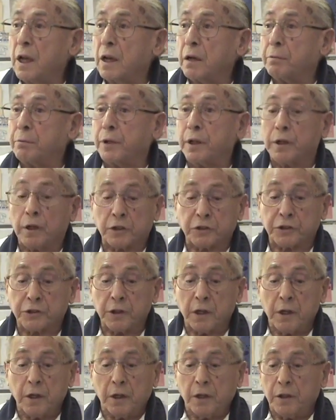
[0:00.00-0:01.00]
Because
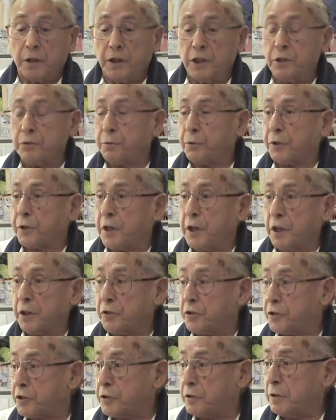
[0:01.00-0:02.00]
these were
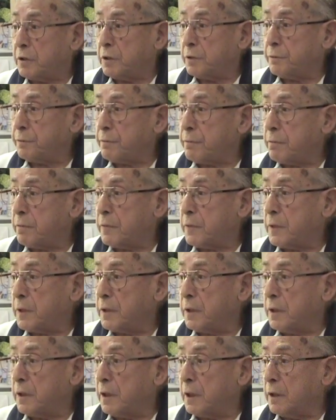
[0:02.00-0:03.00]
kids
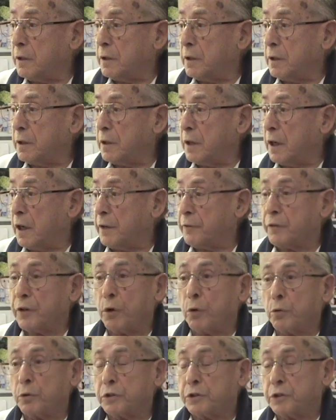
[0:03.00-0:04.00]
I've
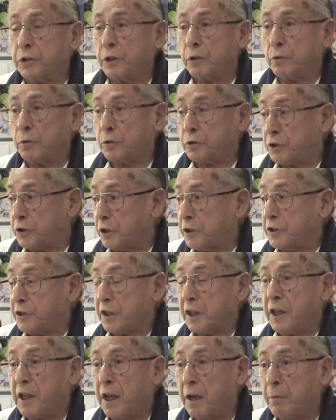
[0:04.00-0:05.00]
known, since
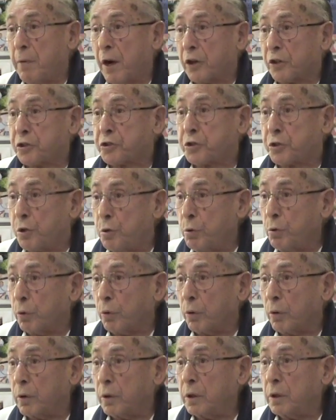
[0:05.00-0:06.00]
they came out of
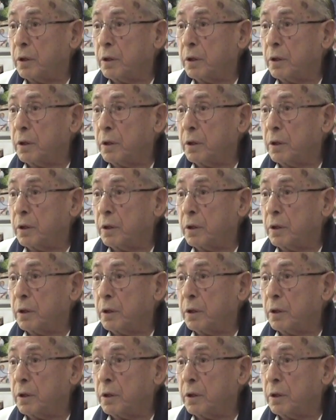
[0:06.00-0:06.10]
school.